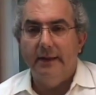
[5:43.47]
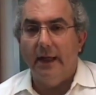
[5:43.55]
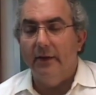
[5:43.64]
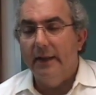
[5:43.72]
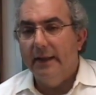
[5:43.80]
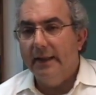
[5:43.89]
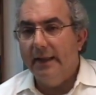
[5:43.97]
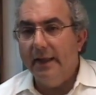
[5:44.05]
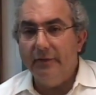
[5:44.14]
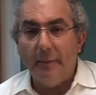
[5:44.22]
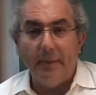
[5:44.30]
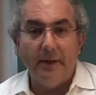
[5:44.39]
Now,
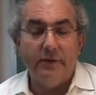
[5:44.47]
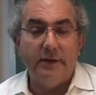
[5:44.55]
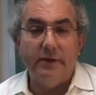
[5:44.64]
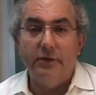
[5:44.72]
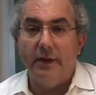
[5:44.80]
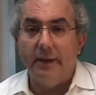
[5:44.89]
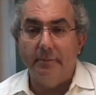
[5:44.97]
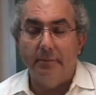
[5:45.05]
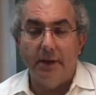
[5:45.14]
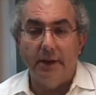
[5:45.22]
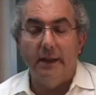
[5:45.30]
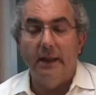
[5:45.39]
if a person is going to
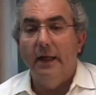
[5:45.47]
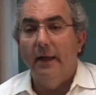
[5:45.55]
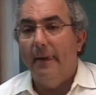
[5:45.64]
burn